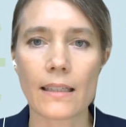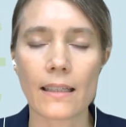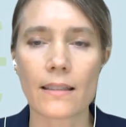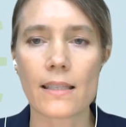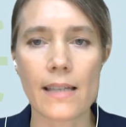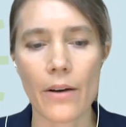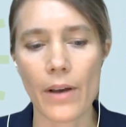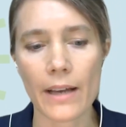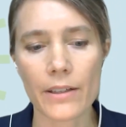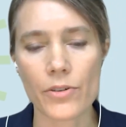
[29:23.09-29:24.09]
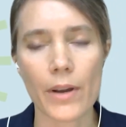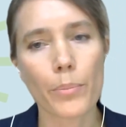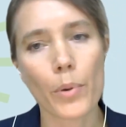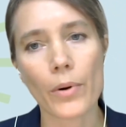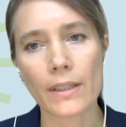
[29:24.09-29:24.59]
it's now extra
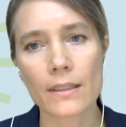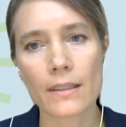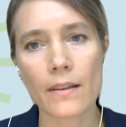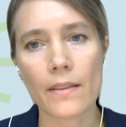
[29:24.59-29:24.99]
important